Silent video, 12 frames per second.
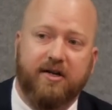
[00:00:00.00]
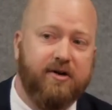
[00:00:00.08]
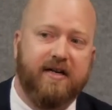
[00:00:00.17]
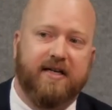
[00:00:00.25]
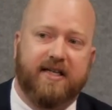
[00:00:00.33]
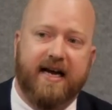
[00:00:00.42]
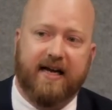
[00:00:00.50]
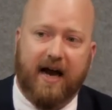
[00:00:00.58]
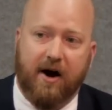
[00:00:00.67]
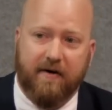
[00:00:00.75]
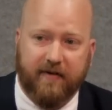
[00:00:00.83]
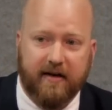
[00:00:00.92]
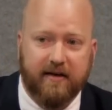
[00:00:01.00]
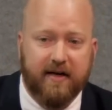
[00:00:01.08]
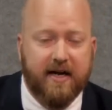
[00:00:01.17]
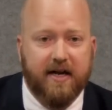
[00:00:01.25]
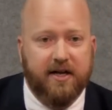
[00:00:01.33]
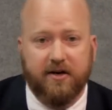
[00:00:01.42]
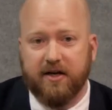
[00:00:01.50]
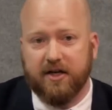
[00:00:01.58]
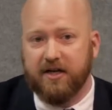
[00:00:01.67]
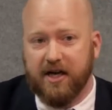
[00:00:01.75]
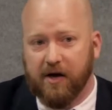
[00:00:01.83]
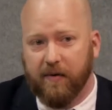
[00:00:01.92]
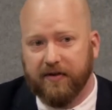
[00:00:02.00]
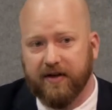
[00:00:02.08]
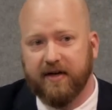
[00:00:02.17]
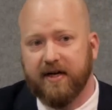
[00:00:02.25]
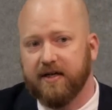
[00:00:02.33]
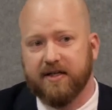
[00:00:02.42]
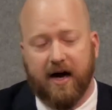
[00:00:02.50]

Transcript: you need to take care of it, you need to deal with it.